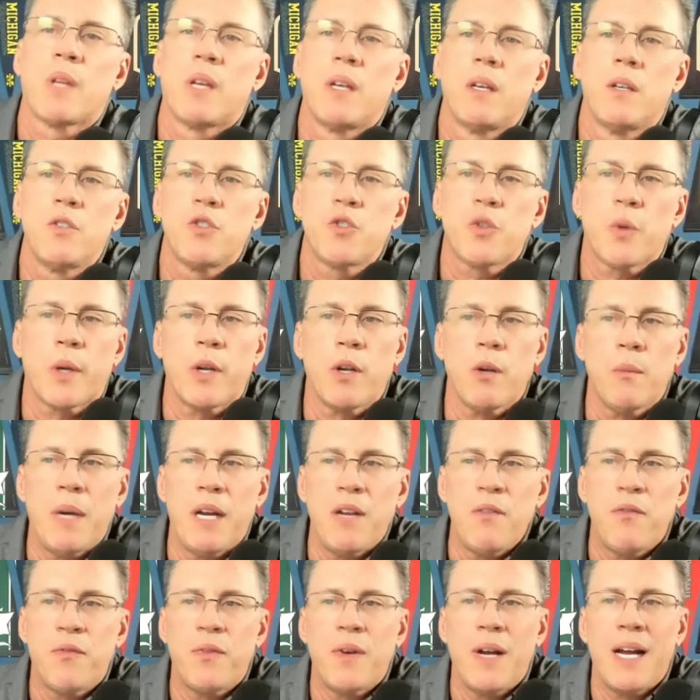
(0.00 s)
So here are
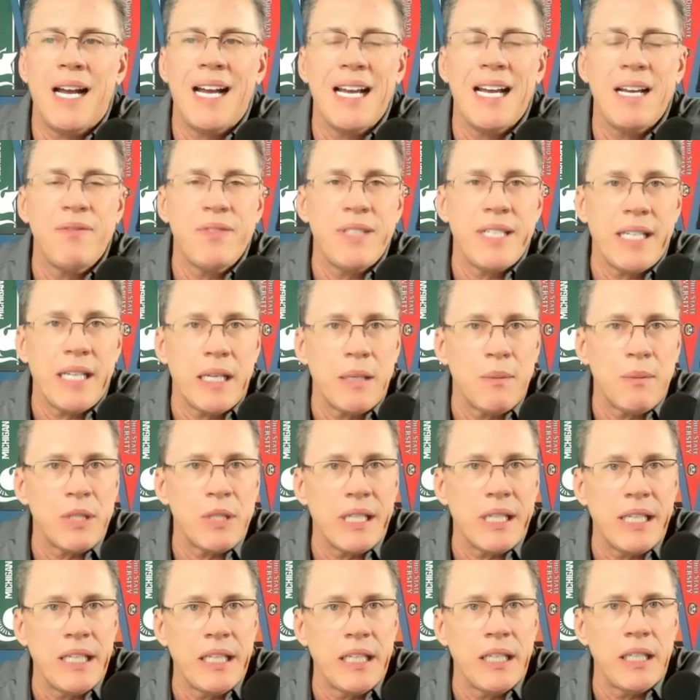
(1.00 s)
my five teams
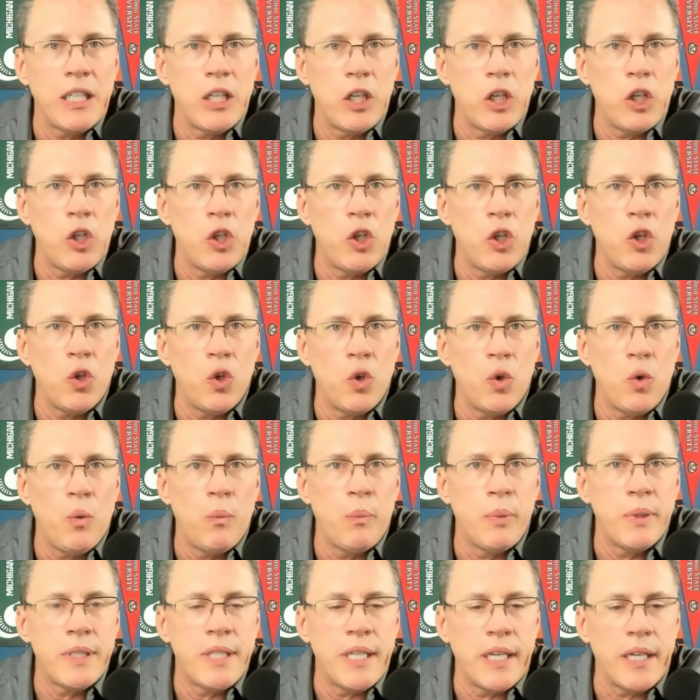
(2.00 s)
in no
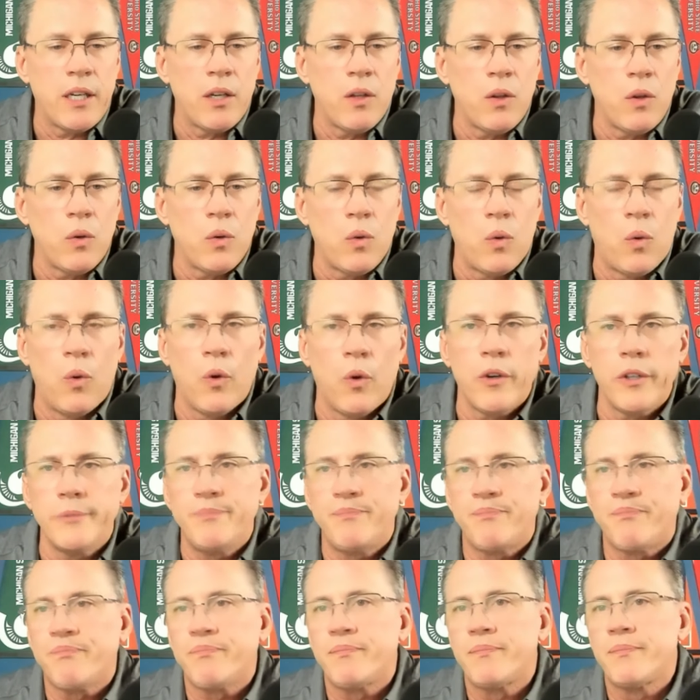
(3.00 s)
particular order.
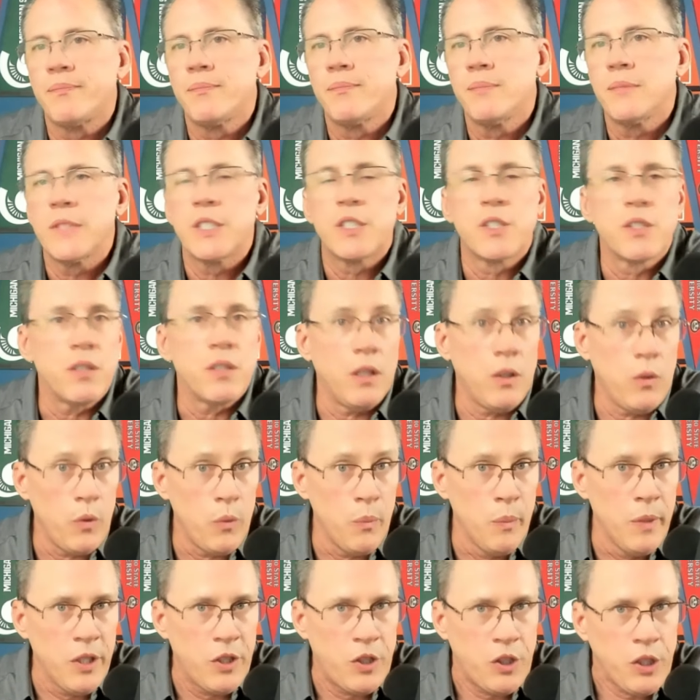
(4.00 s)
Let's start
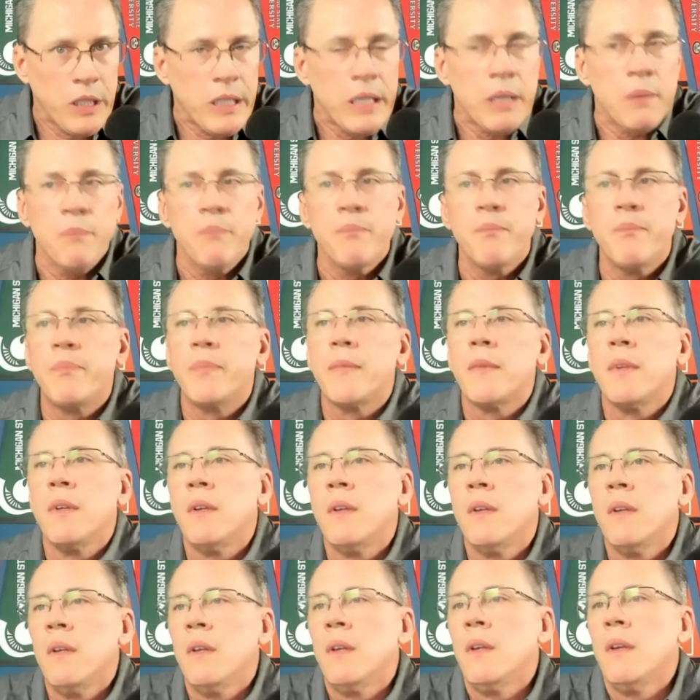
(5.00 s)
with Michigan.
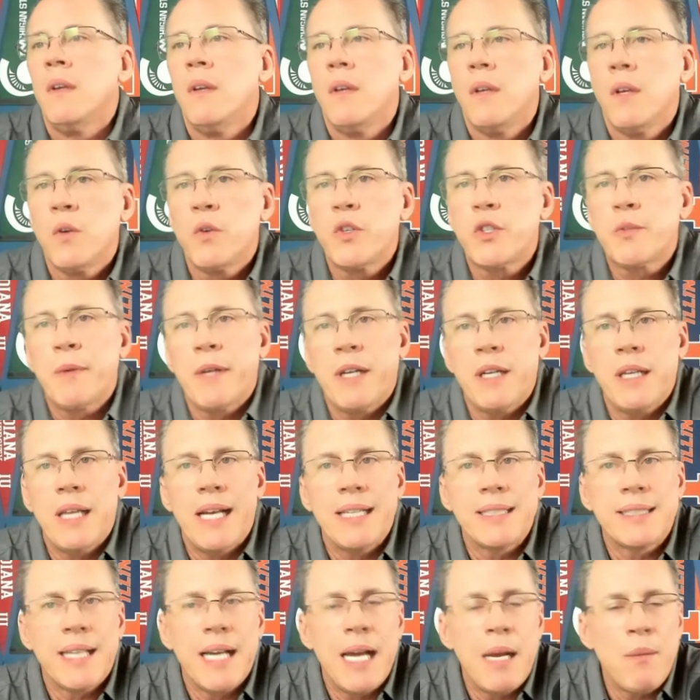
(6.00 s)
We spent a
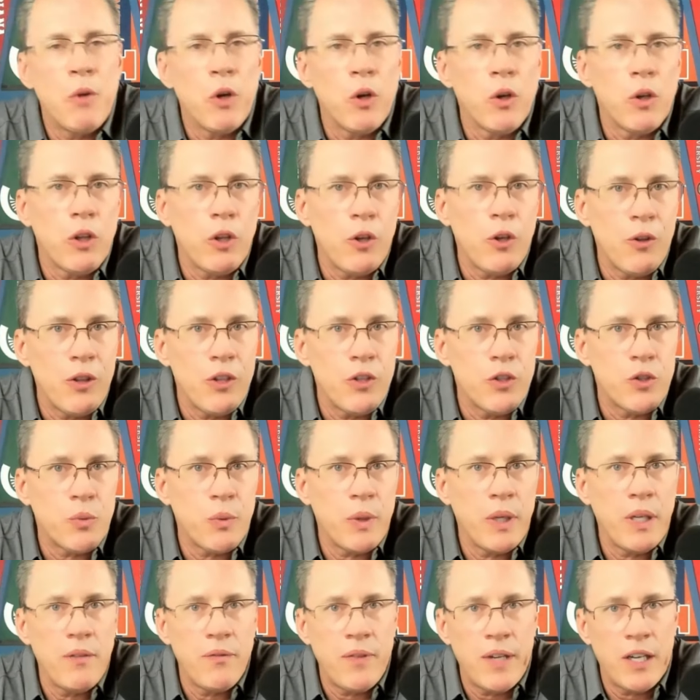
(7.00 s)
lot of time earlier this
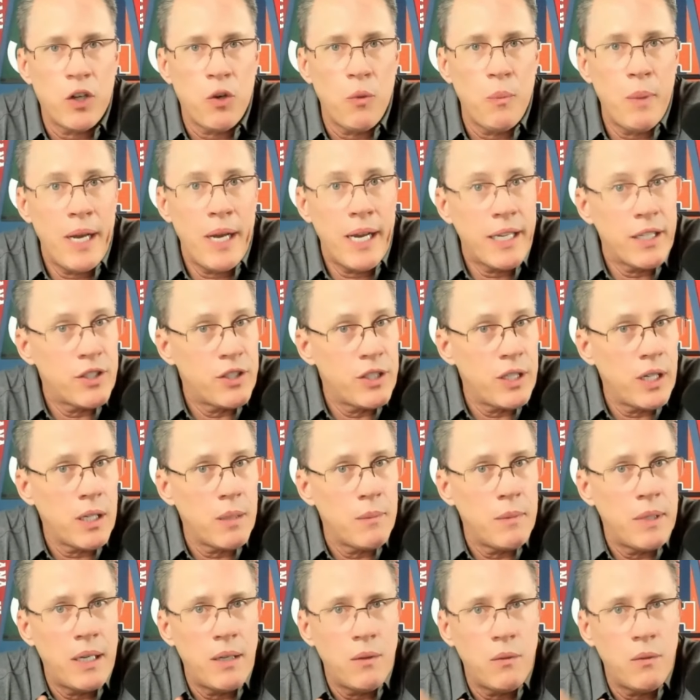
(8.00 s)
week. In fact, go back and check
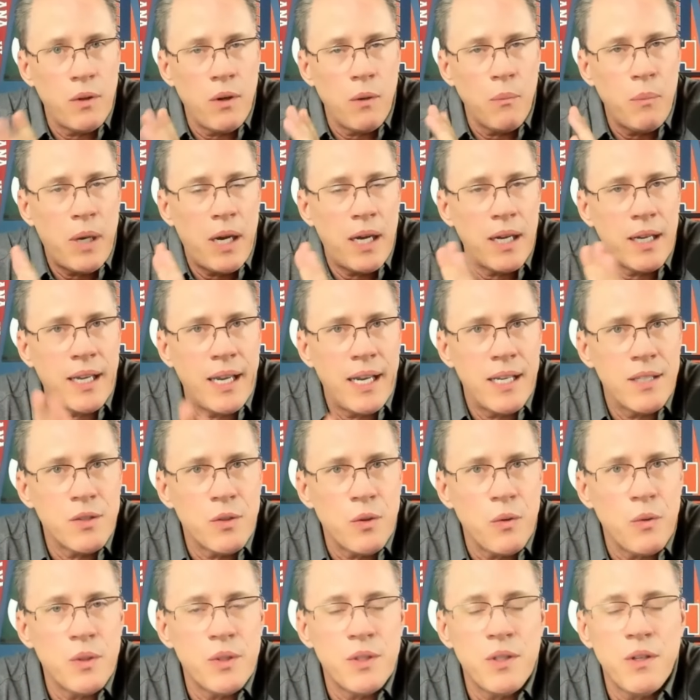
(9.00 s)
them out. Our podcasts
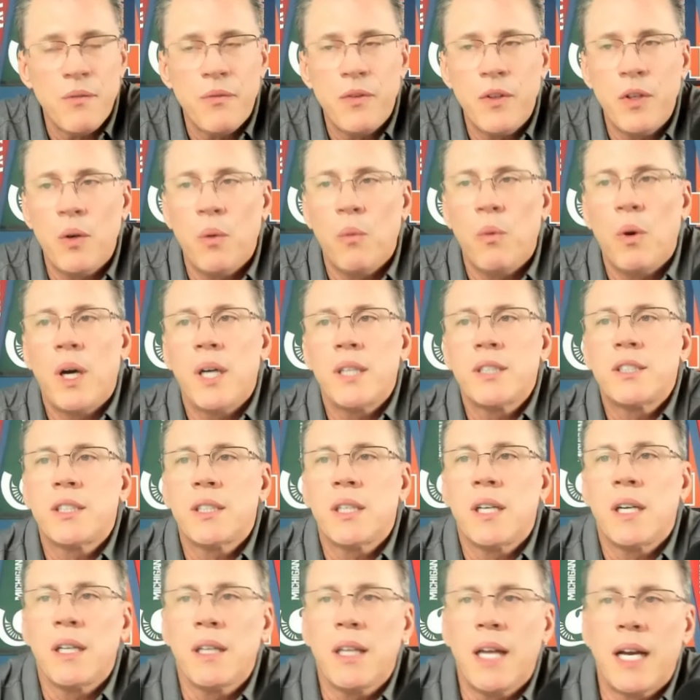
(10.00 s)
are always there for you to watch,
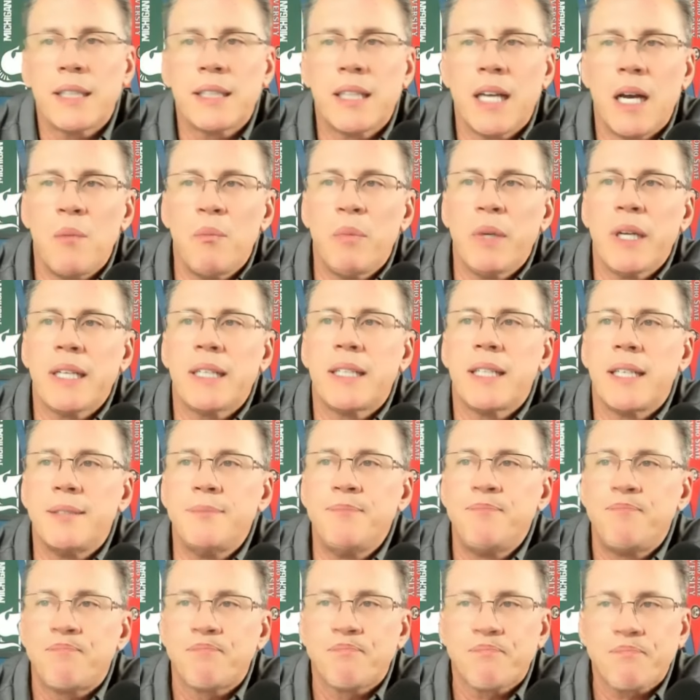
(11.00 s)
Lockdown Big Ten.